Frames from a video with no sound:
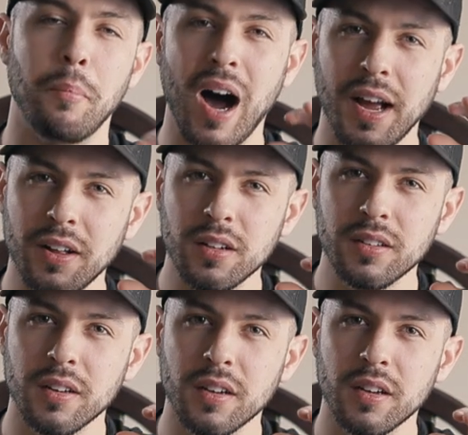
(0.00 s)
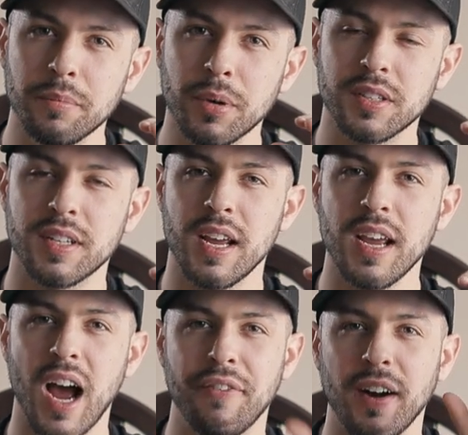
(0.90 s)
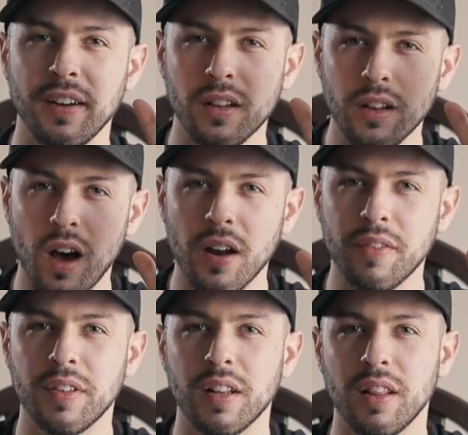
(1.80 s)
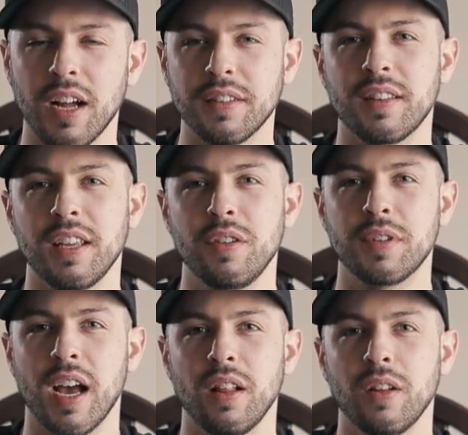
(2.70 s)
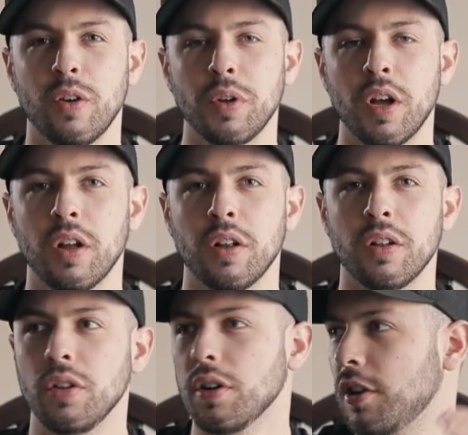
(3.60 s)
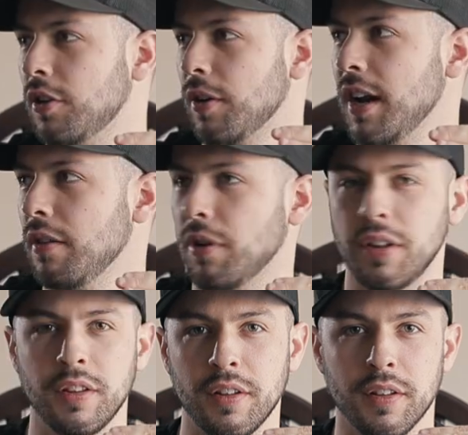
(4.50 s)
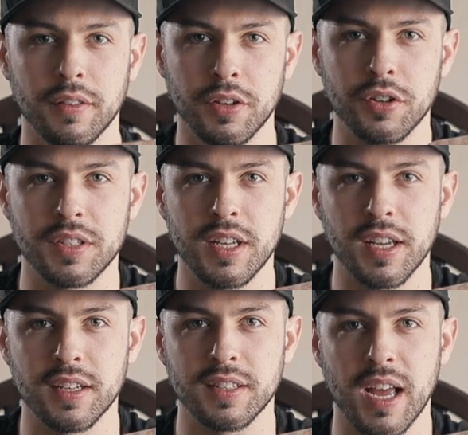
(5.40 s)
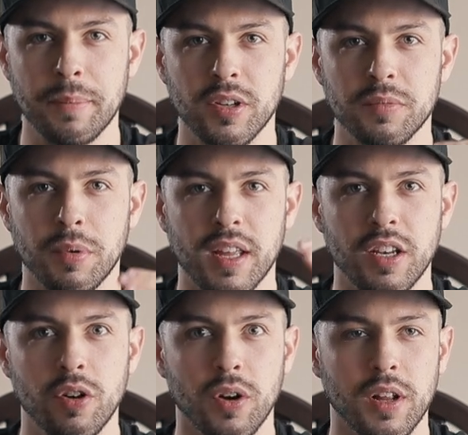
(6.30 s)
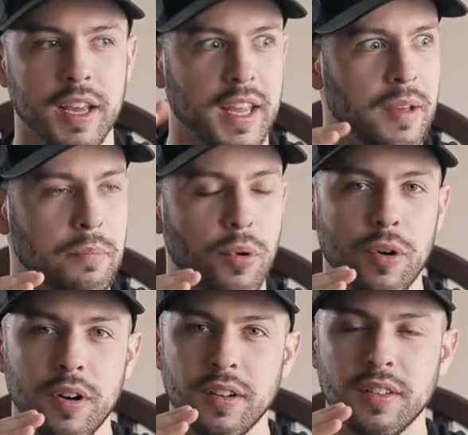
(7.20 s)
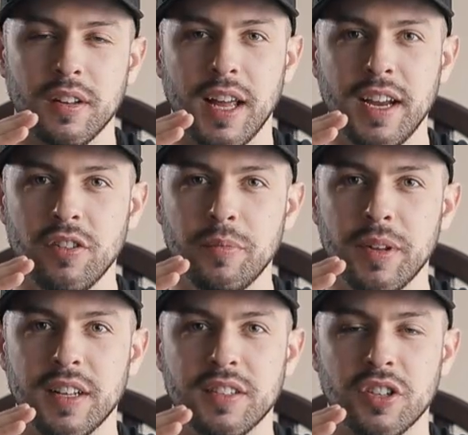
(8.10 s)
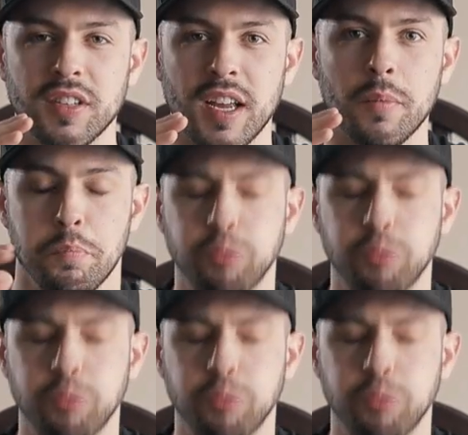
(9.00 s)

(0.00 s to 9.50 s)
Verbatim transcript: mild per se. I find a lot of the LUTs that you download look great when you're seeing examples, but then you go to like import it into Lightroom and it's just like,